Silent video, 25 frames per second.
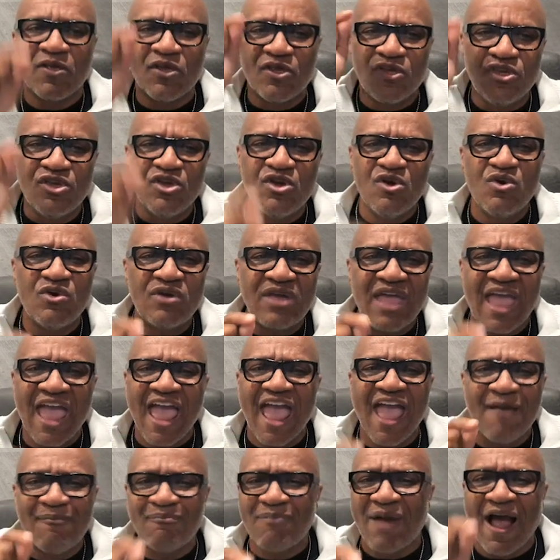You
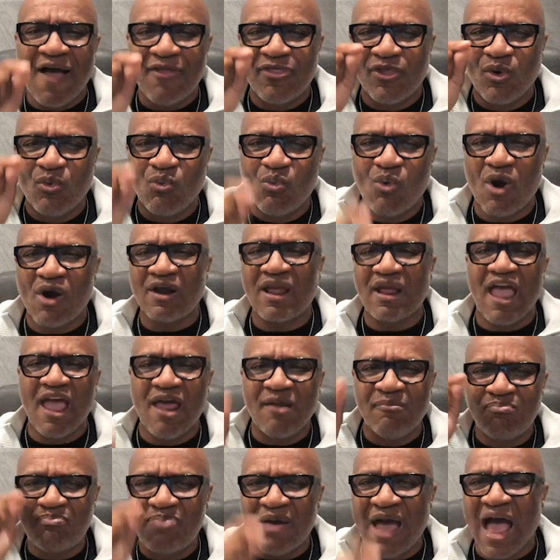can, by the work
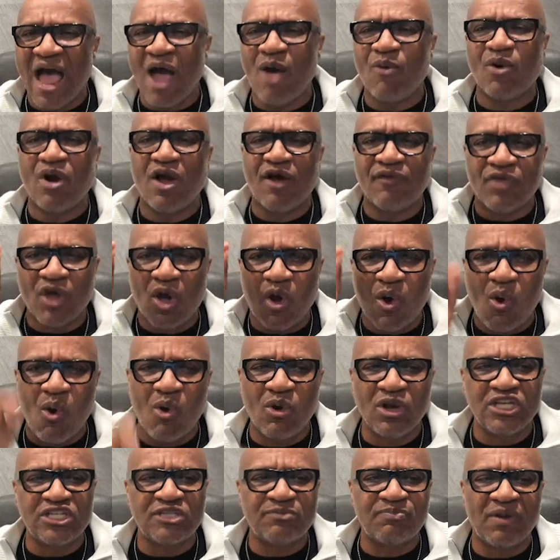and power of the
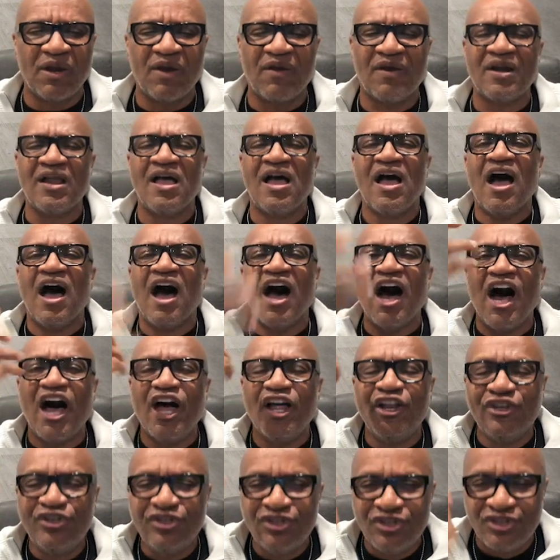Holy Spirit,
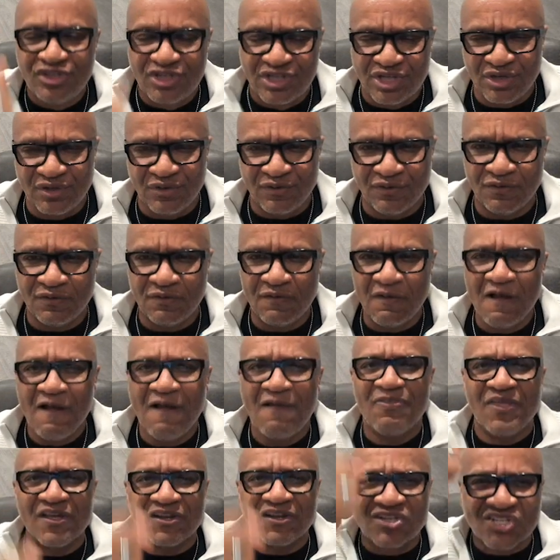undo
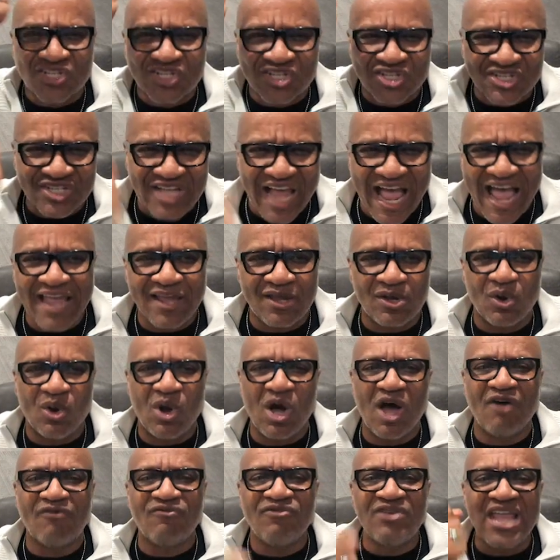the cycle
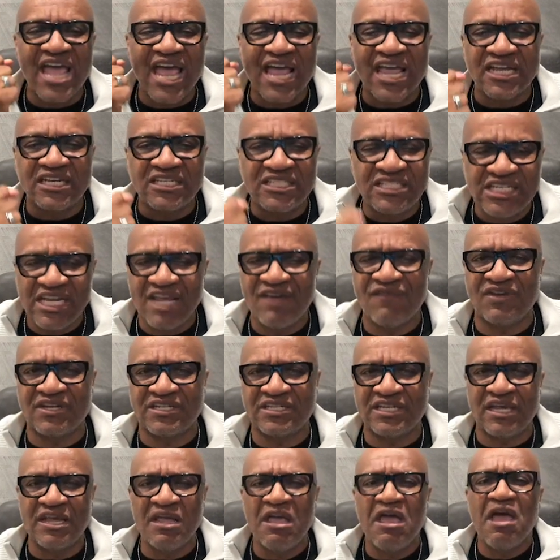of
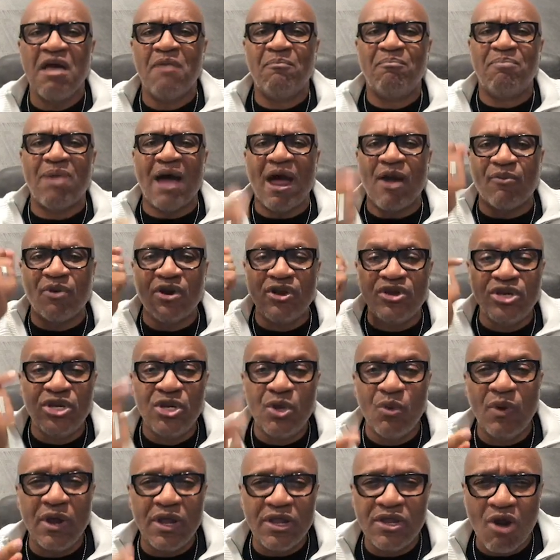negativity by
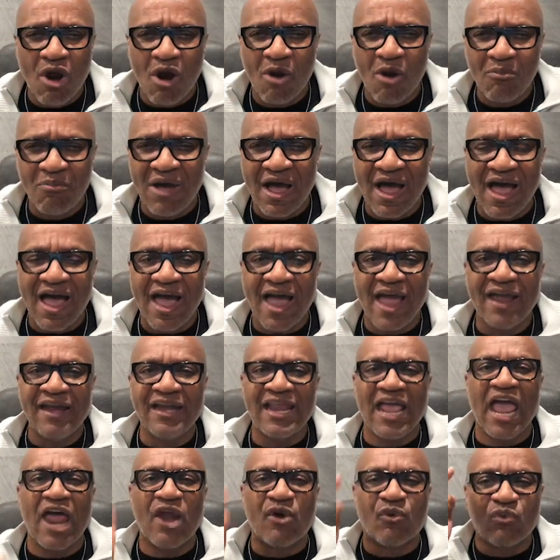renewing your mind
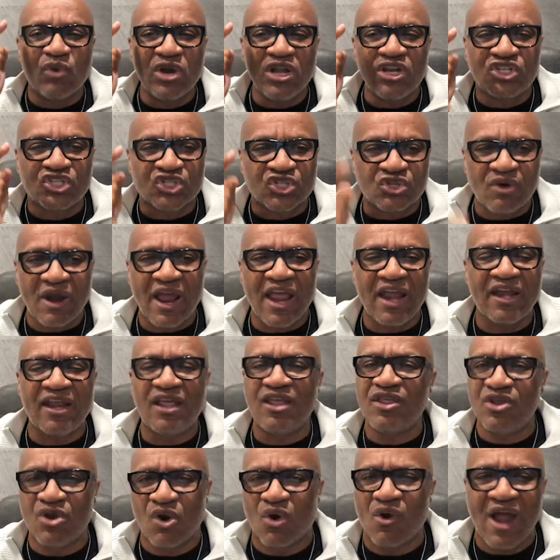and
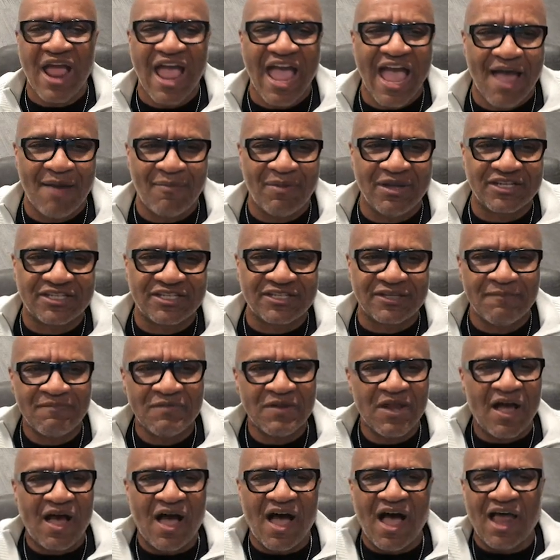retraining your habits.
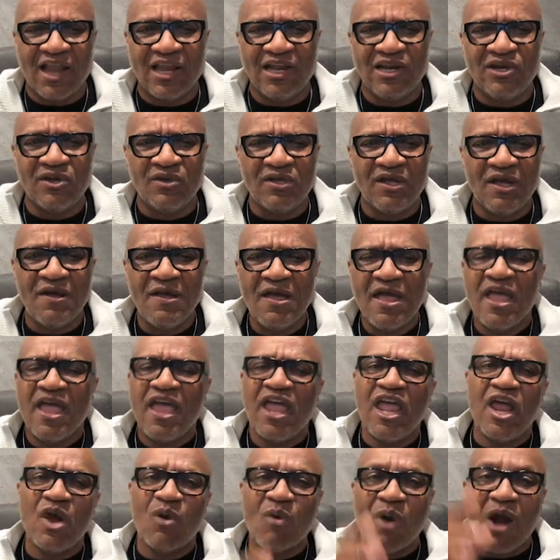Hallelujah.
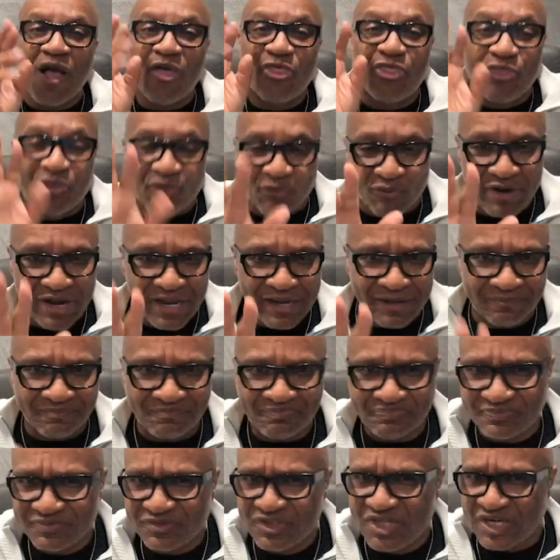Here are three
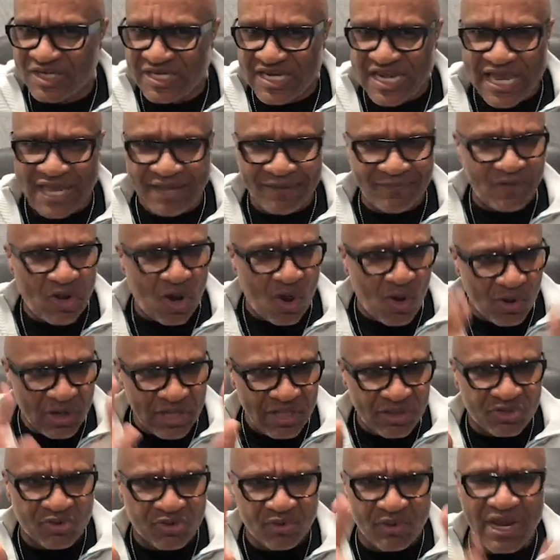today.
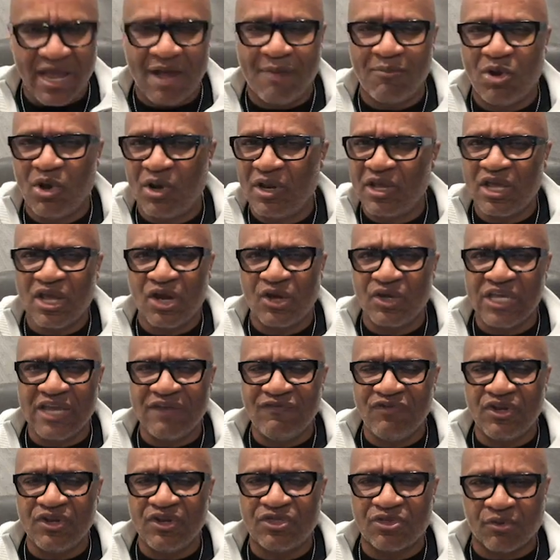Only three. I'm only going to
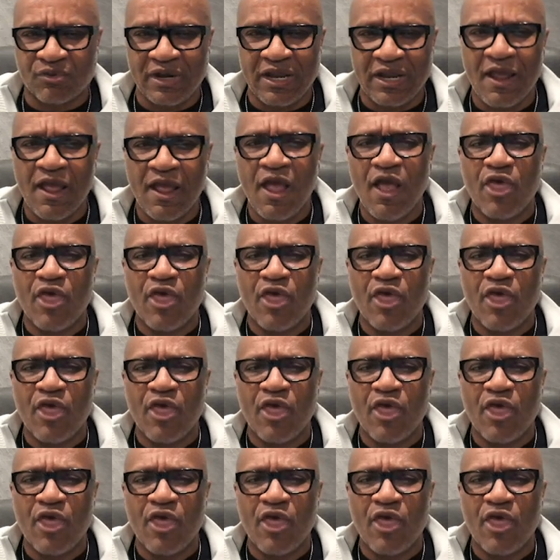give you three.